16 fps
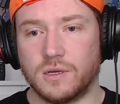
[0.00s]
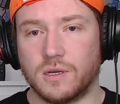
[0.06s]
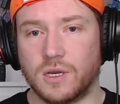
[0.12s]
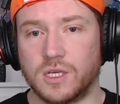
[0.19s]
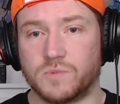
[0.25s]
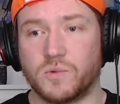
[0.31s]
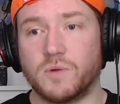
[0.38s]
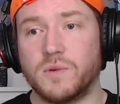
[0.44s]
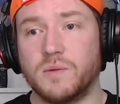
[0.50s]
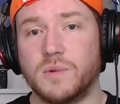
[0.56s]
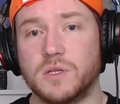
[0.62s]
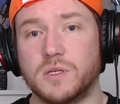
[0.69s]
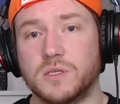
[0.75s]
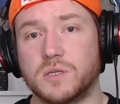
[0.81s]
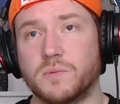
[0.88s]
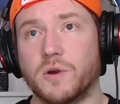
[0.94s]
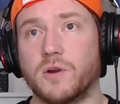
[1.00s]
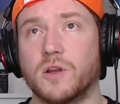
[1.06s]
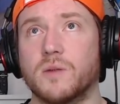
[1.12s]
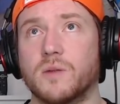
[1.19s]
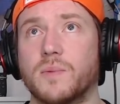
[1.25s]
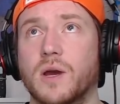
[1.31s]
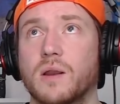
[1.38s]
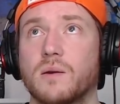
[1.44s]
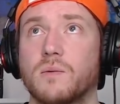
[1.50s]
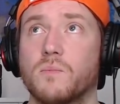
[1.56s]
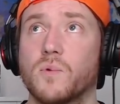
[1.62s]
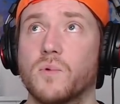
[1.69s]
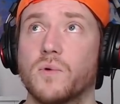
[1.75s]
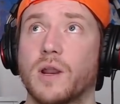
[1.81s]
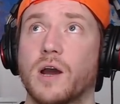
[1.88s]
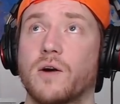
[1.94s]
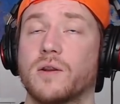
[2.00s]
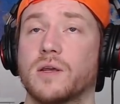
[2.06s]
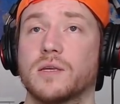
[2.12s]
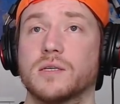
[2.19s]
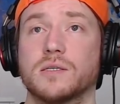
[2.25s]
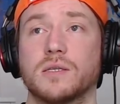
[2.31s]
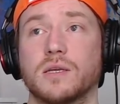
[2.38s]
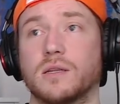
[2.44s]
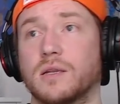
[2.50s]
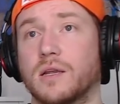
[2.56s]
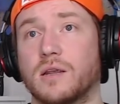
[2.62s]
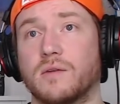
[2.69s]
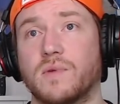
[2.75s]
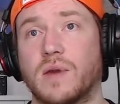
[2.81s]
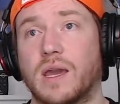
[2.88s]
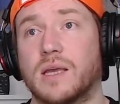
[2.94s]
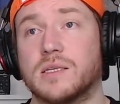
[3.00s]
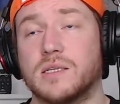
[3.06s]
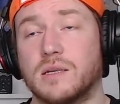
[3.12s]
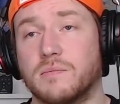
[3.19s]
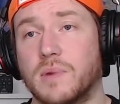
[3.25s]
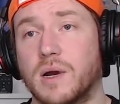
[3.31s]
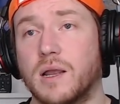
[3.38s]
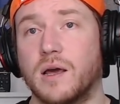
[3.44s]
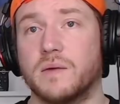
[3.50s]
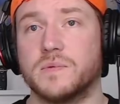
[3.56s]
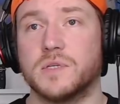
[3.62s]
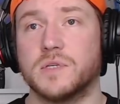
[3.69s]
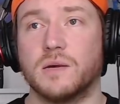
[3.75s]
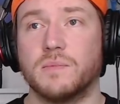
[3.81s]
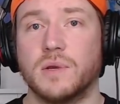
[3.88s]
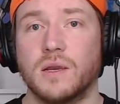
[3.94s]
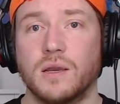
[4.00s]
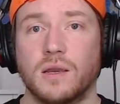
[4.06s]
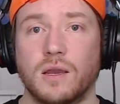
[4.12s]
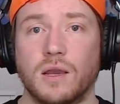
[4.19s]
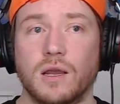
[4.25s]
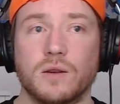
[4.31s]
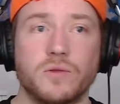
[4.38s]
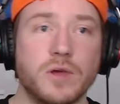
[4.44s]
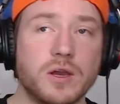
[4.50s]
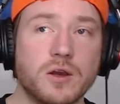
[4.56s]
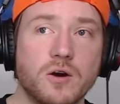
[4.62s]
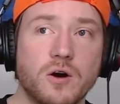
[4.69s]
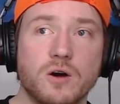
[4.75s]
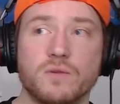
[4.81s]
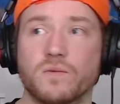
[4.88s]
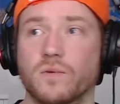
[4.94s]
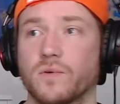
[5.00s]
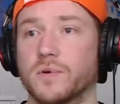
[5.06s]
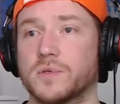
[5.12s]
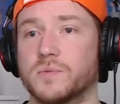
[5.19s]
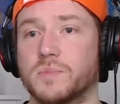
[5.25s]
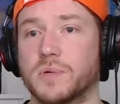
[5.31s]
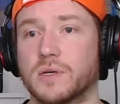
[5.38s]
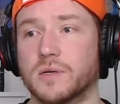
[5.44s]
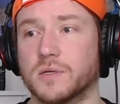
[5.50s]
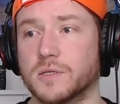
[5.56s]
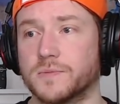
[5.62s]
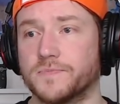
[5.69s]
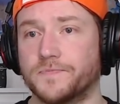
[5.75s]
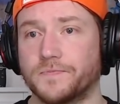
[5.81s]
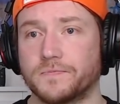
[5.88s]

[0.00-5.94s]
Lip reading: has probably been spoken about more nowadays than it ever has in my lifetime. And thank God for it, because